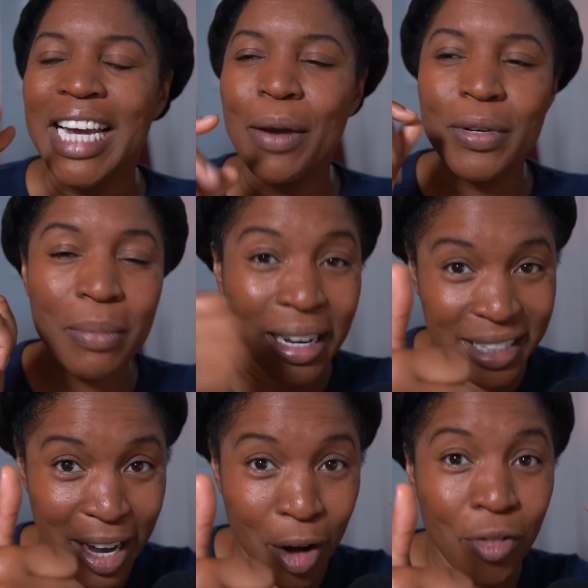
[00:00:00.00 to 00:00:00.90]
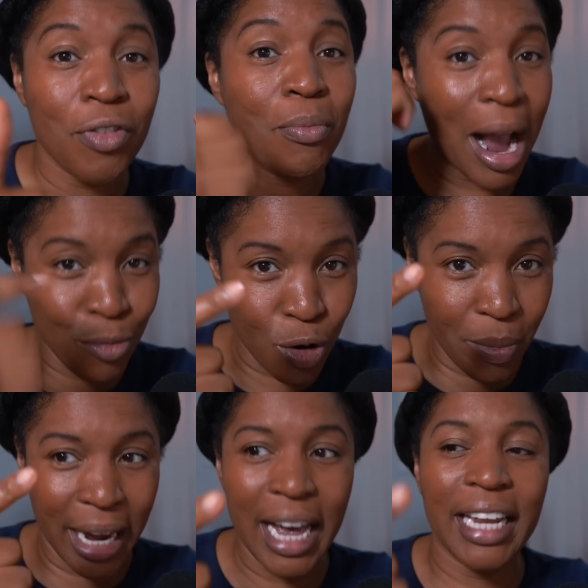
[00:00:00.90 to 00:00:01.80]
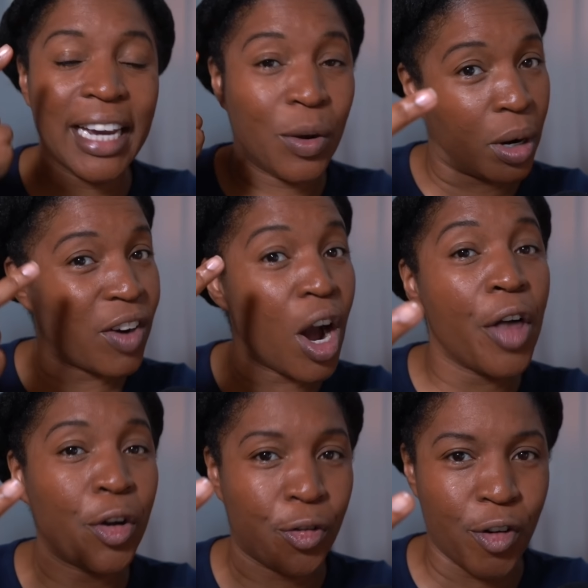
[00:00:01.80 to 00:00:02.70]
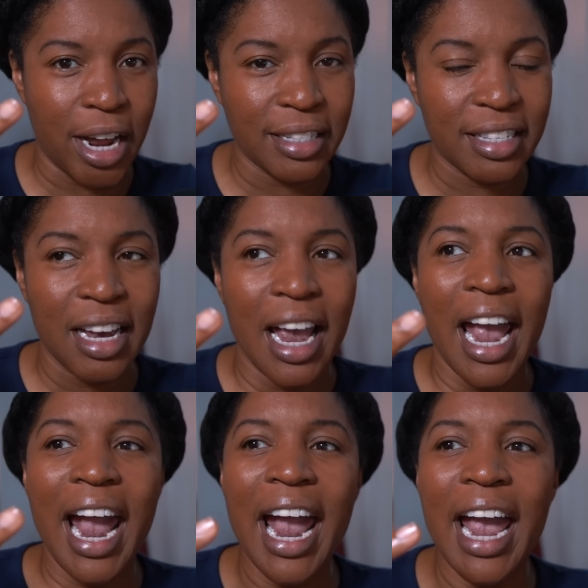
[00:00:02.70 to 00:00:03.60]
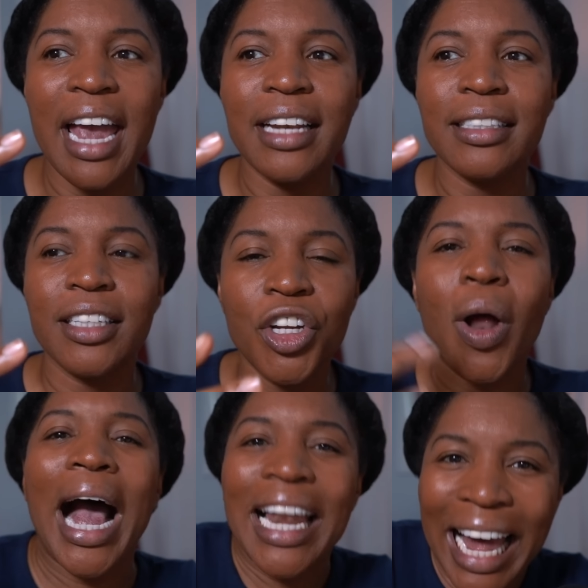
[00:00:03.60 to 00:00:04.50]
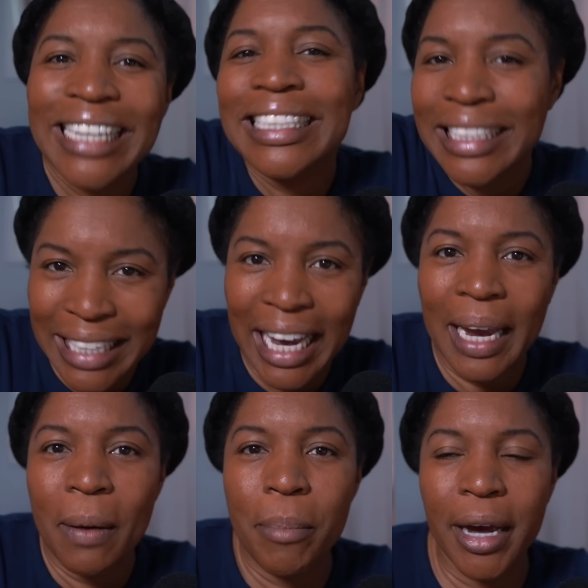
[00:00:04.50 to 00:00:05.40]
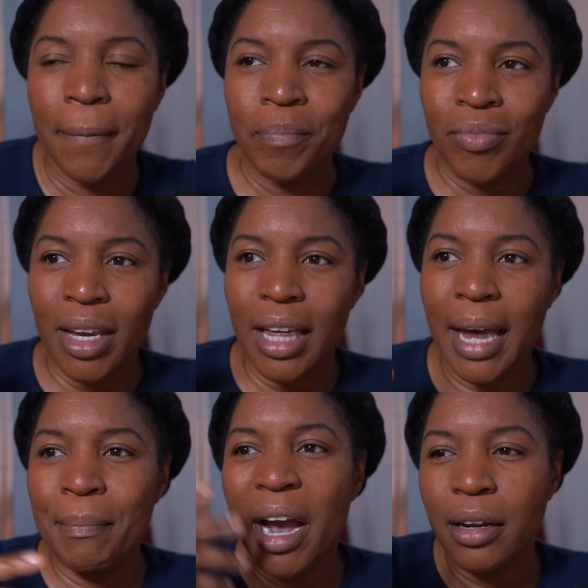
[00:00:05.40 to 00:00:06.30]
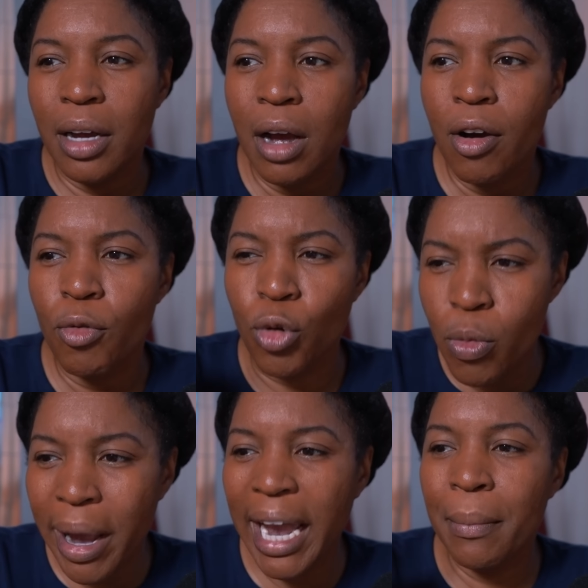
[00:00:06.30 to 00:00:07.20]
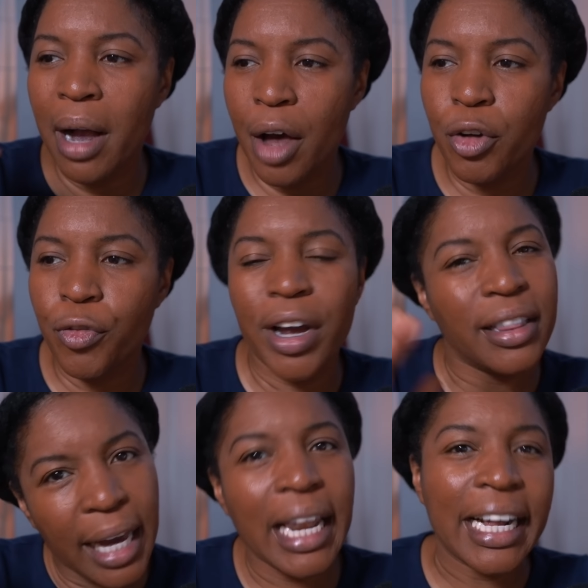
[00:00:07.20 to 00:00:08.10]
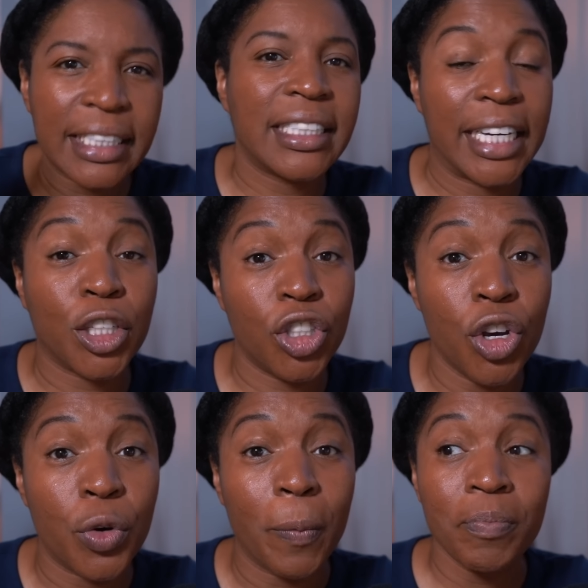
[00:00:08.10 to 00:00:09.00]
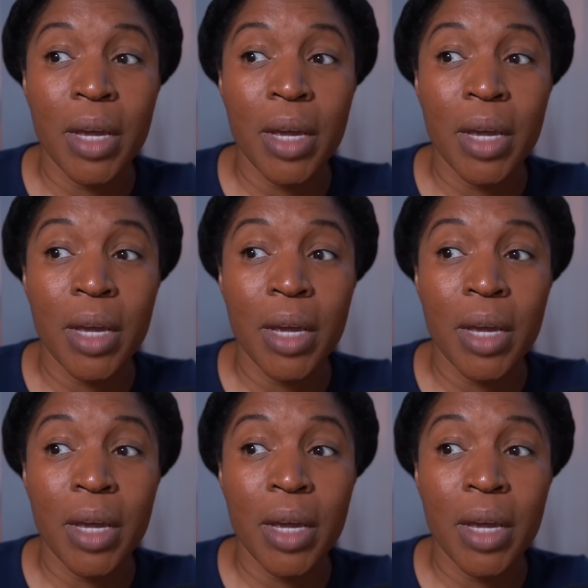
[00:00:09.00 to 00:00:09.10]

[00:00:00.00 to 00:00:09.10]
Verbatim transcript: it was myself, my roommate, and again, one of our other friends. And, you know, I like to sing, but, and my roommate and my other friend, they like to sing too.